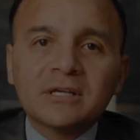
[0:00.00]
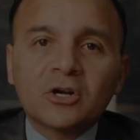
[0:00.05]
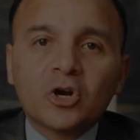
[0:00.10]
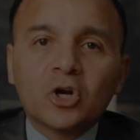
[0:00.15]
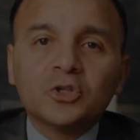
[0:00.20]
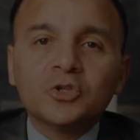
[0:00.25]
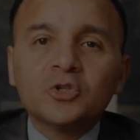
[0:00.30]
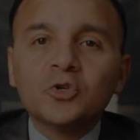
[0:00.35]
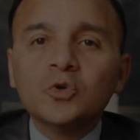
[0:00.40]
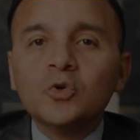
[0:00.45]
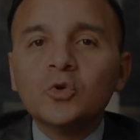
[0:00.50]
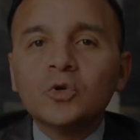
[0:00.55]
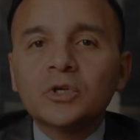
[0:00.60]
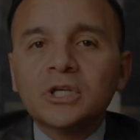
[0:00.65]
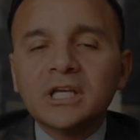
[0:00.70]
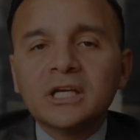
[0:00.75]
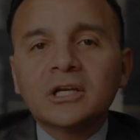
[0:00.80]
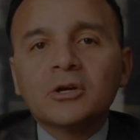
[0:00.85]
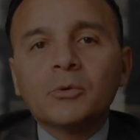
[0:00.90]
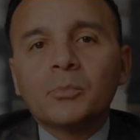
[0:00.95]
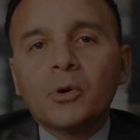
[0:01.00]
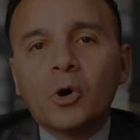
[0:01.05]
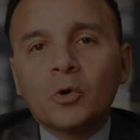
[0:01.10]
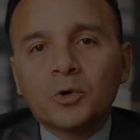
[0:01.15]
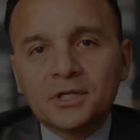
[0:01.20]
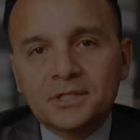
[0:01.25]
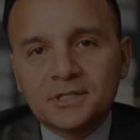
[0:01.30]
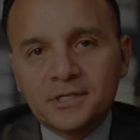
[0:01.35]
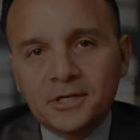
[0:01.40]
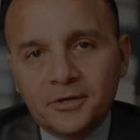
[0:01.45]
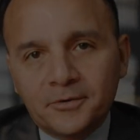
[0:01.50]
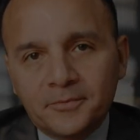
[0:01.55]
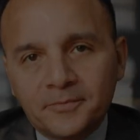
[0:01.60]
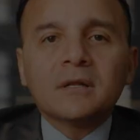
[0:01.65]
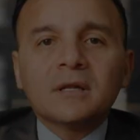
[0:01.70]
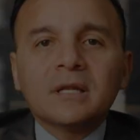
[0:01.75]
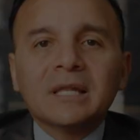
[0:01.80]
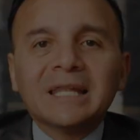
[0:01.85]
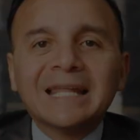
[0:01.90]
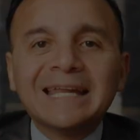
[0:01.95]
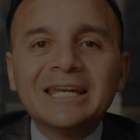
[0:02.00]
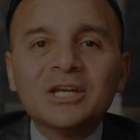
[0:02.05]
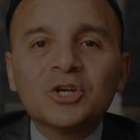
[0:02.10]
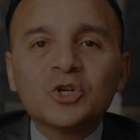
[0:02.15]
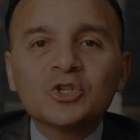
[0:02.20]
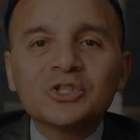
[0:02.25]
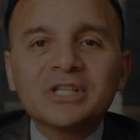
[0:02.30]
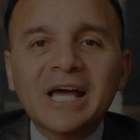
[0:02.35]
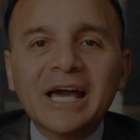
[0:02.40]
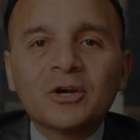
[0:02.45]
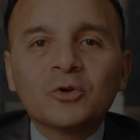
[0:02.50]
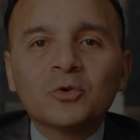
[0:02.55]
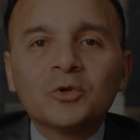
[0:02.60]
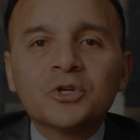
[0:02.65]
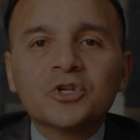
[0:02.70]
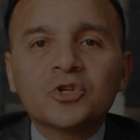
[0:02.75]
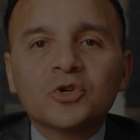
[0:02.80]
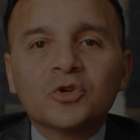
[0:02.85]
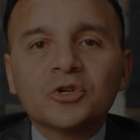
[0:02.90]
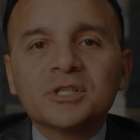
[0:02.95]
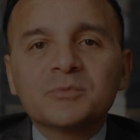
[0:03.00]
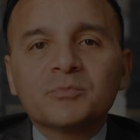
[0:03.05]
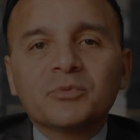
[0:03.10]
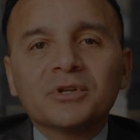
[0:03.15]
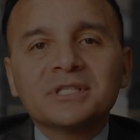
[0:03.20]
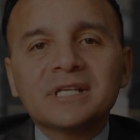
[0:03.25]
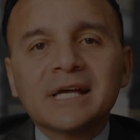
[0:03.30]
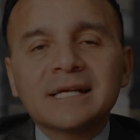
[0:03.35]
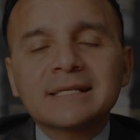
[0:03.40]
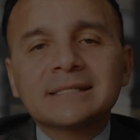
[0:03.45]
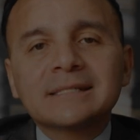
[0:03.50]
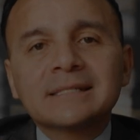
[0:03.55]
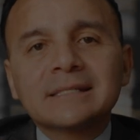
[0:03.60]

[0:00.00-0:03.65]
There are two key components here. Lender's title insurance protects